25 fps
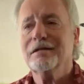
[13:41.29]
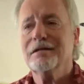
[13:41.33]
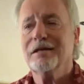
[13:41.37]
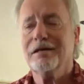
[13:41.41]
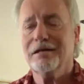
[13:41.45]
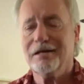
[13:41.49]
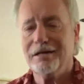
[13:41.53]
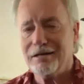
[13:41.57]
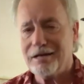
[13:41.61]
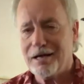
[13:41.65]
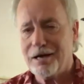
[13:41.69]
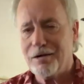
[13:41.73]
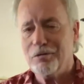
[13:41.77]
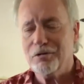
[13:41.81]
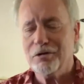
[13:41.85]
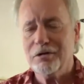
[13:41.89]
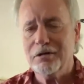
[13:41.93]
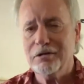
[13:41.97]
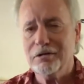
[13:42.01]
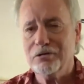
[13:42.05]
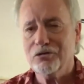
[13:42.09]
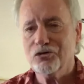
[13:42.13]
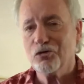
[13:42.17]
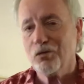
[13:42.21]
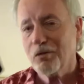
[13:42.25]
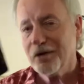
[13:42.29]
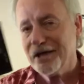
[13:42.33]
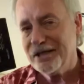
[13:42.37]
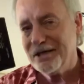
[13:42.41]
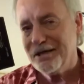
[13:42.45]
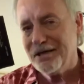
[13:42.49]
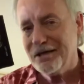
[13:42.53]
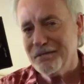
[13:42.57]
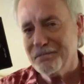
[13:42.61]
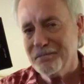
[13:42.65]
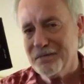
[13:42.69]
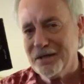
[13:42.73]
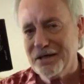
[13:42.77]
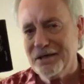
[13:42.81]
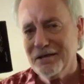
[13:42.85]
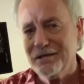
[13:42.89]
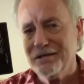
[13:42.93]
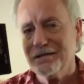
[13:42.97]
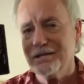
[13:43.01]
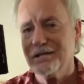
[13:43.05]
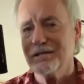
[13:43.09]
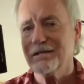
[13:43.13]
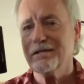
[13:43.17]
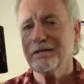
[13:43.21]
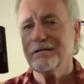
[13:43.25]
in an hour, 28
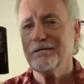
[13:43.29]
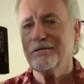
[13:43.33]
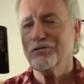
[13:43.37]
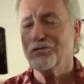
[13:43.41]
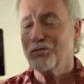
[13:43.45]
minutes,